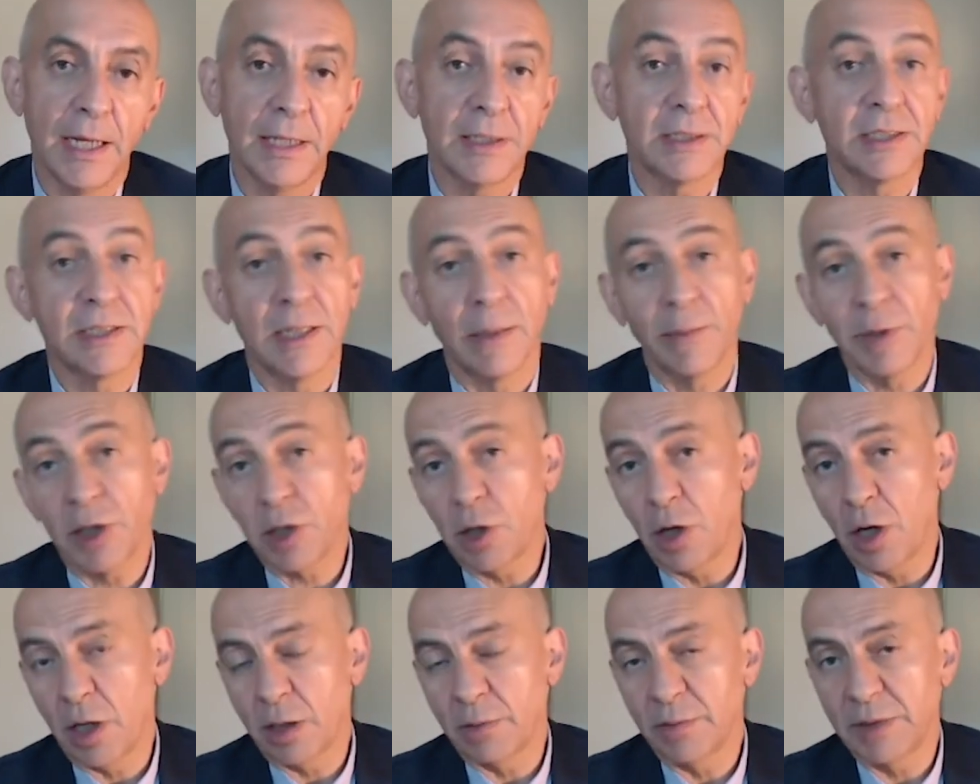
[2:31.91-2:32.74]
Some
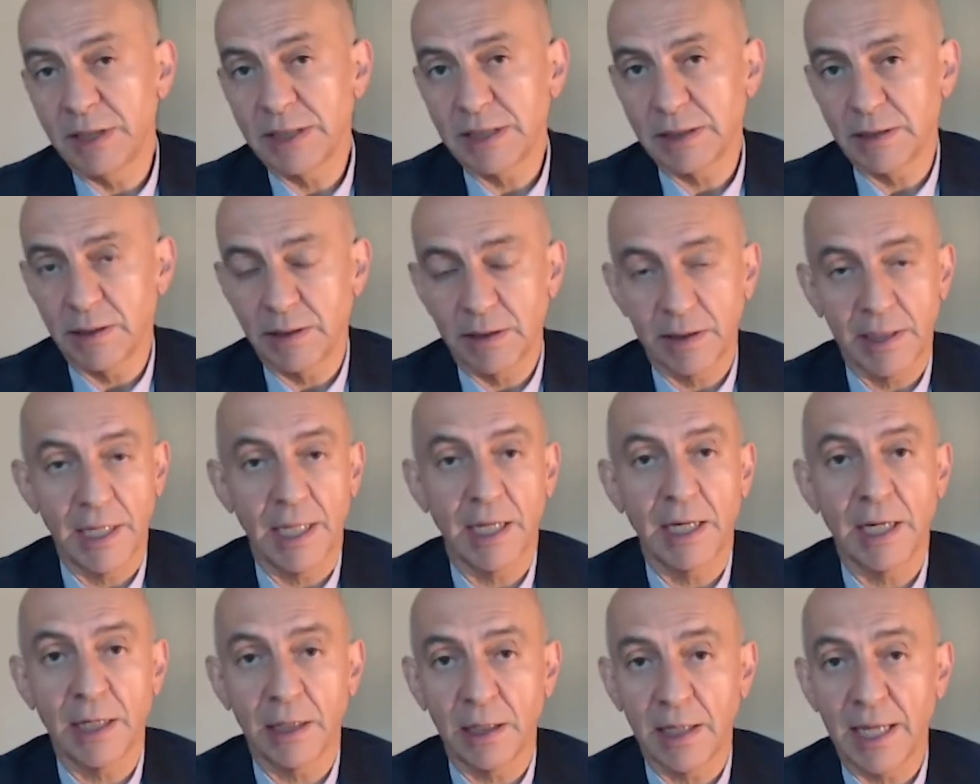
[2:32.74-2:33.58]
economies
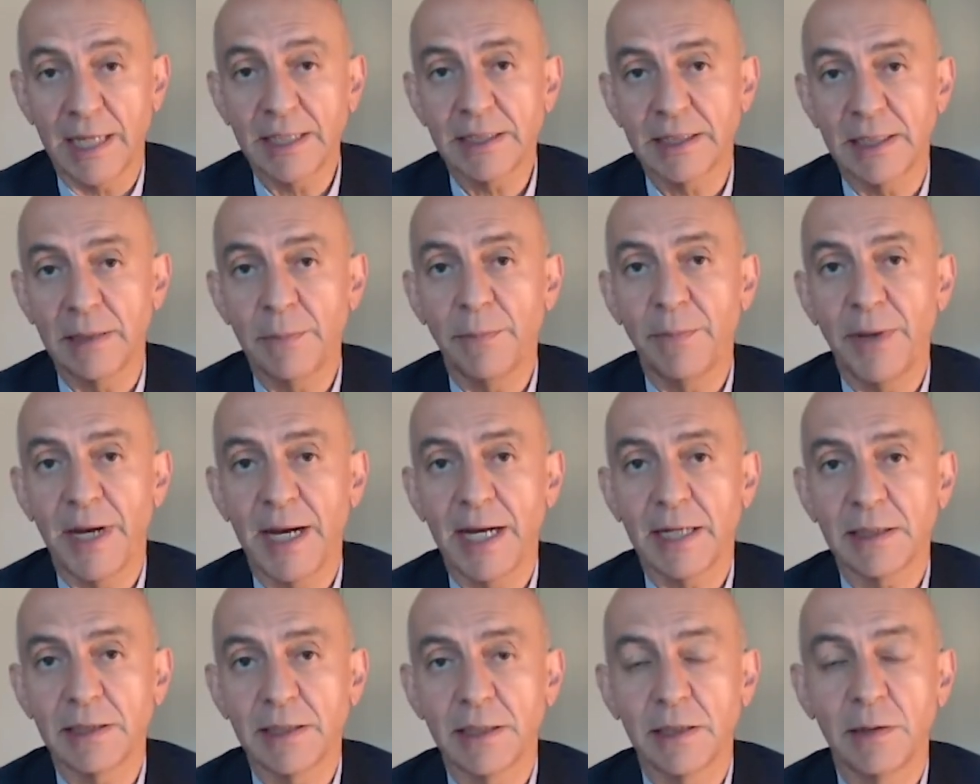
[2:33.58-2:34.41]
getting less
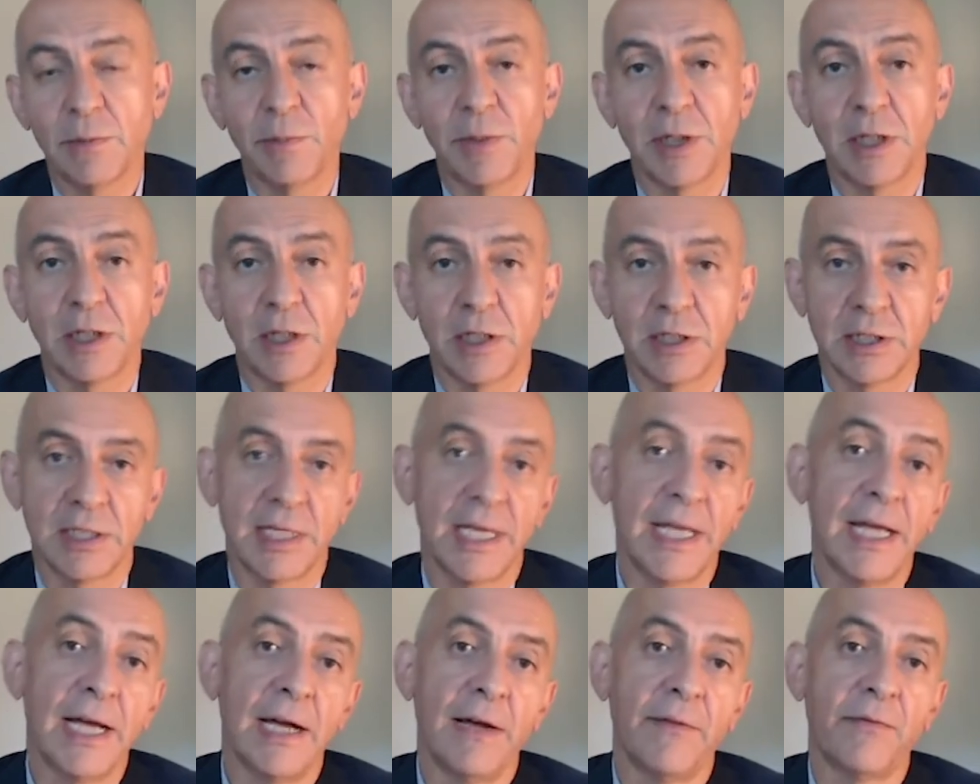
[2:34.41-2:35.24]
impacted because
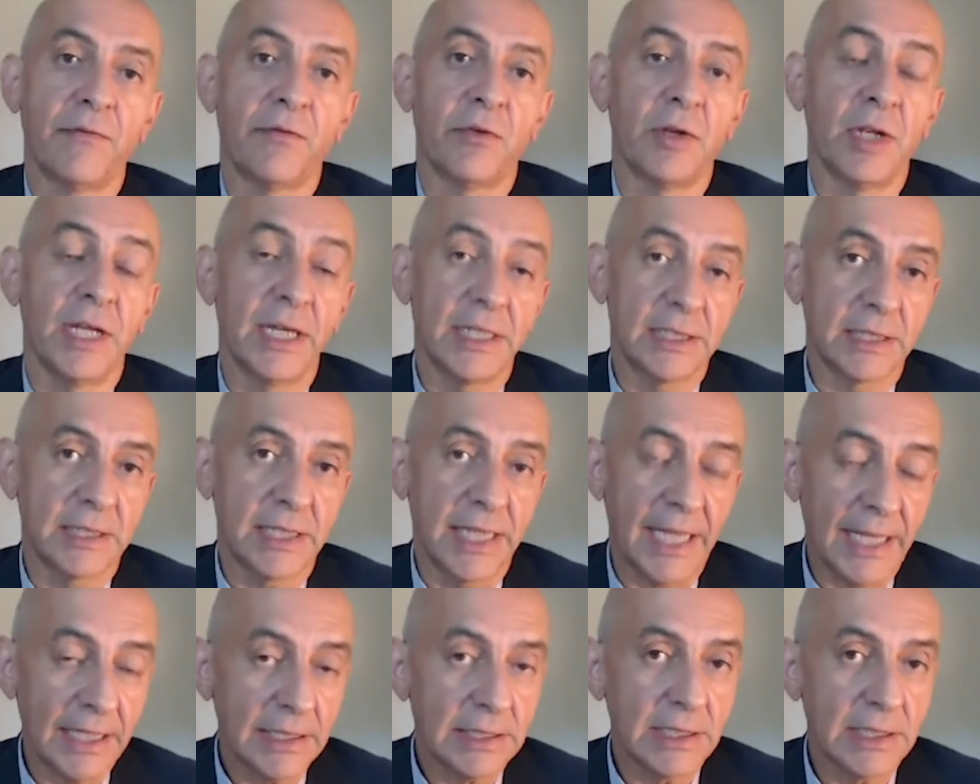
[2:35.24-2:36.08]
they have less
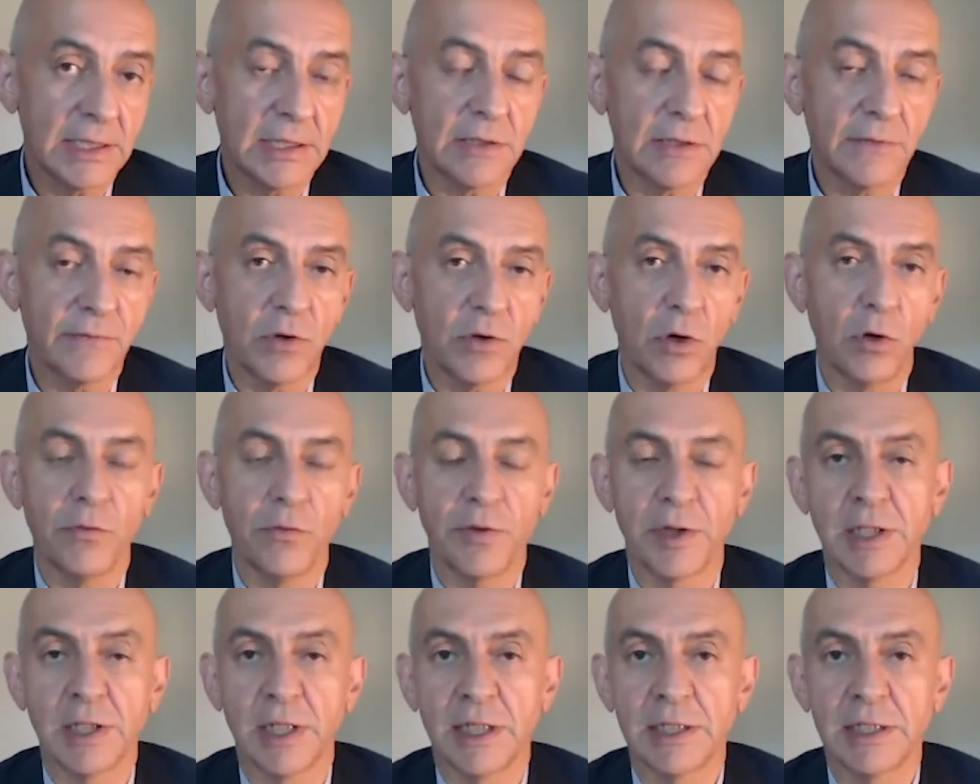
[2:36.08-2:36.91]
cases of
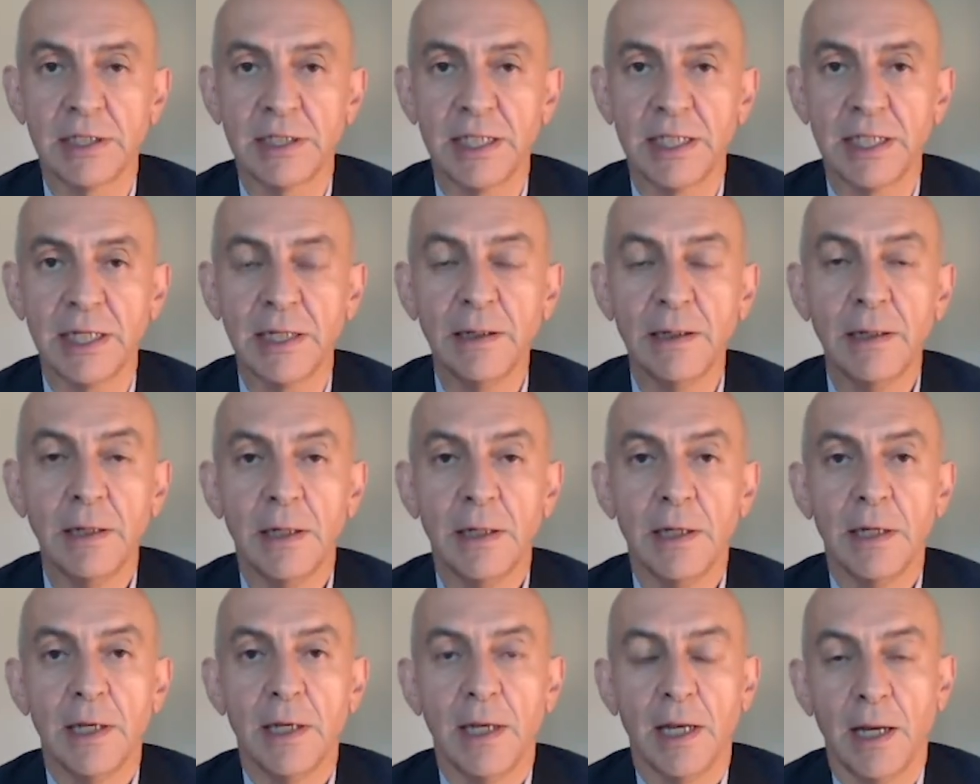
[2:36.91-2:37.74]
COVID-19.
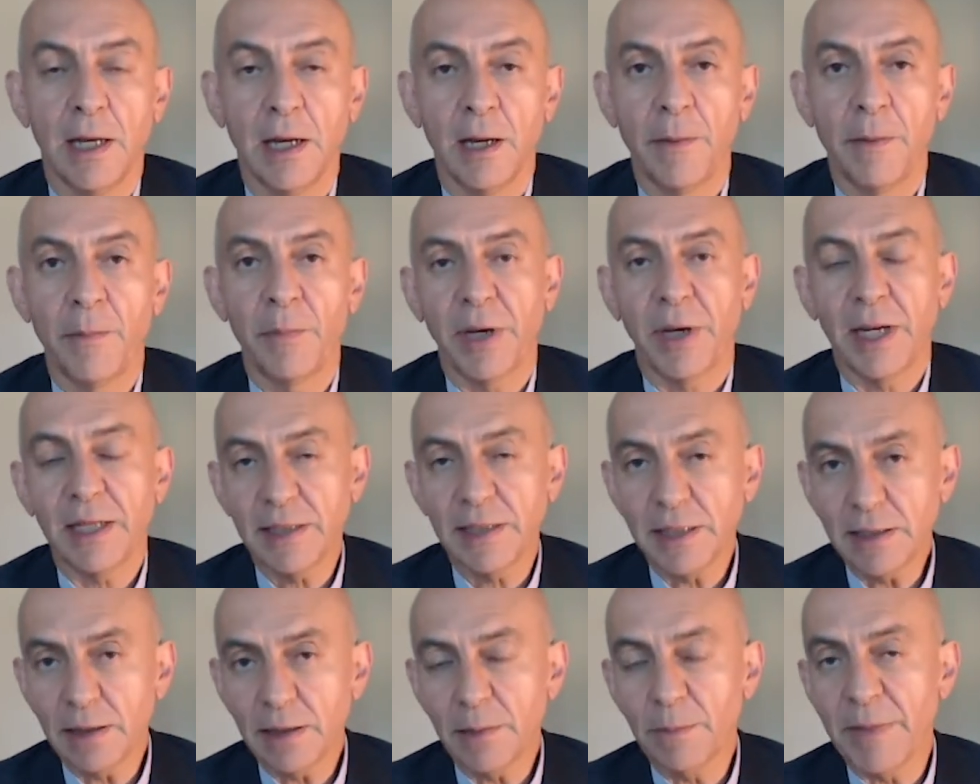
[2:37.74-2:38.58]
But I
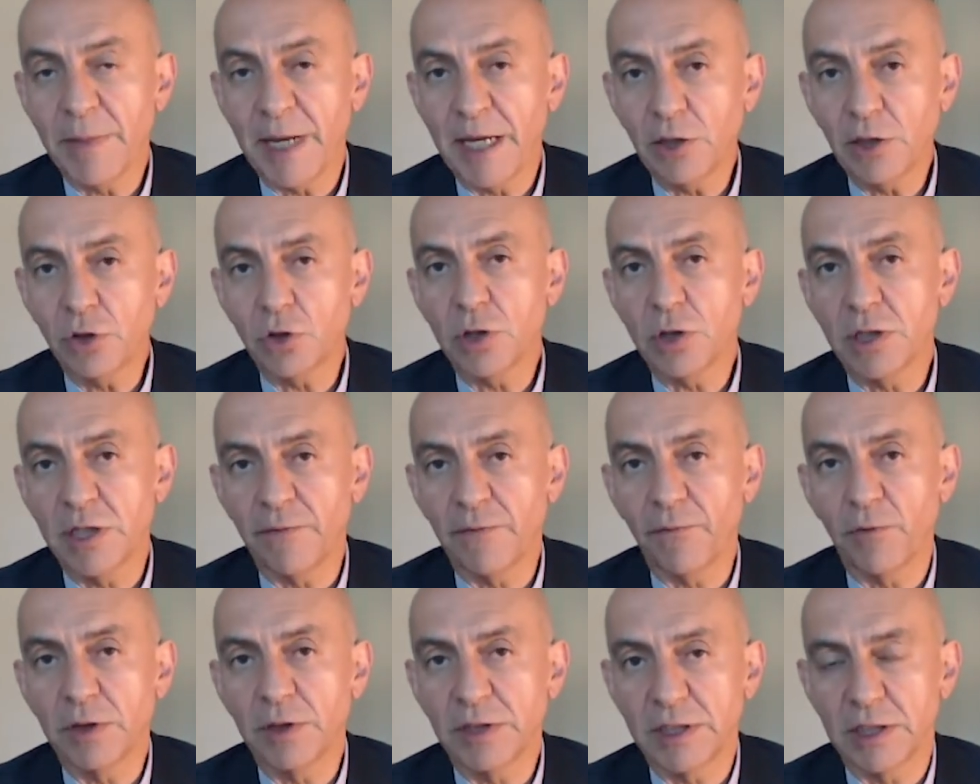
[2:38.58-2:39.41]
think the major
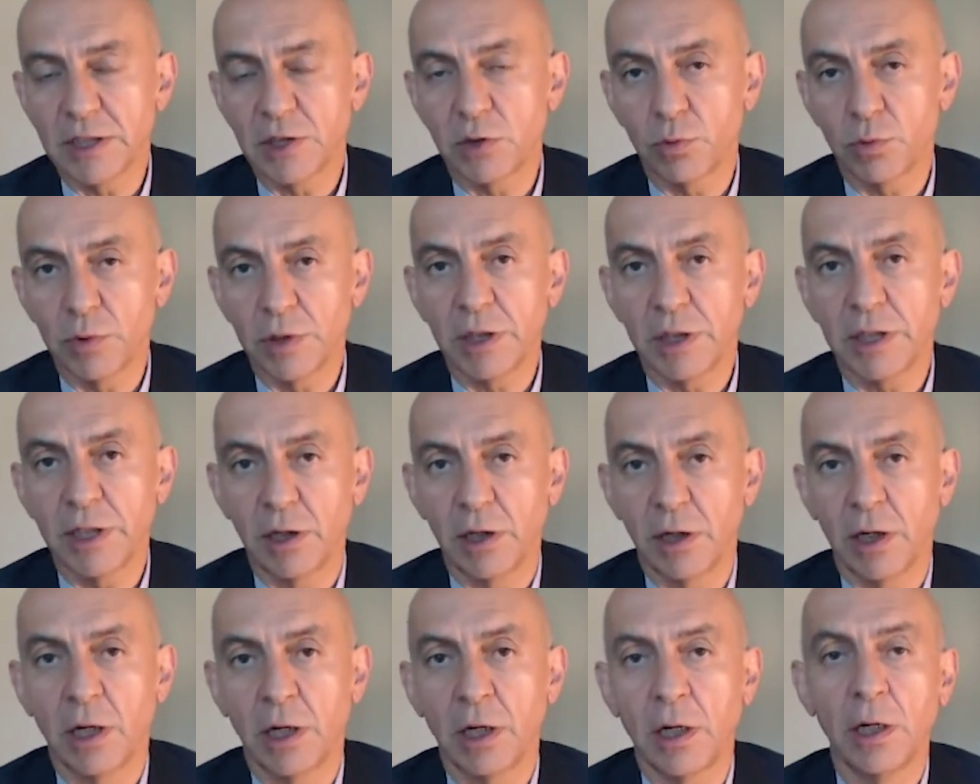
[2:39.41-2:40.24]
differences really
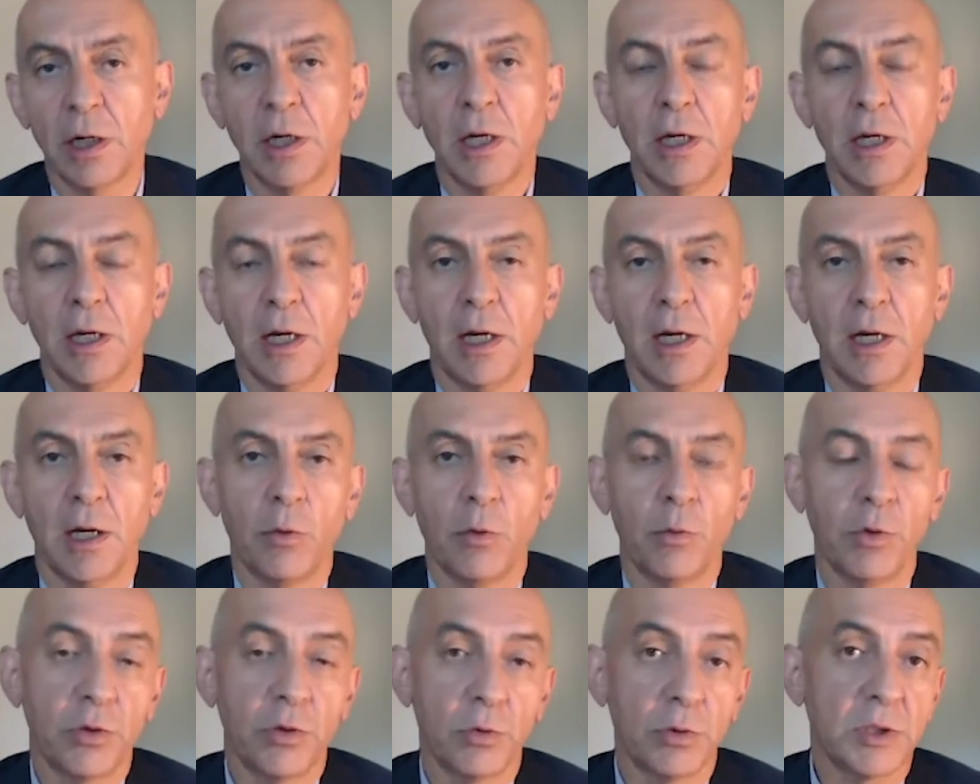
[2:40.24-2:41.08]
are
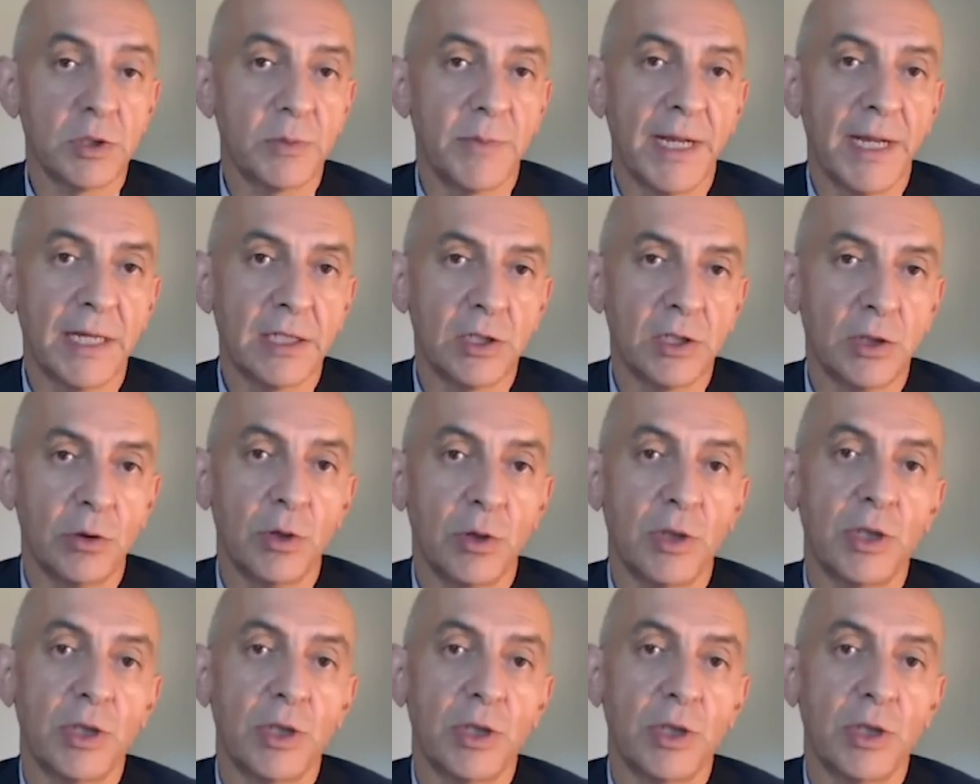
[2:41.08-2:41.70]
with respect to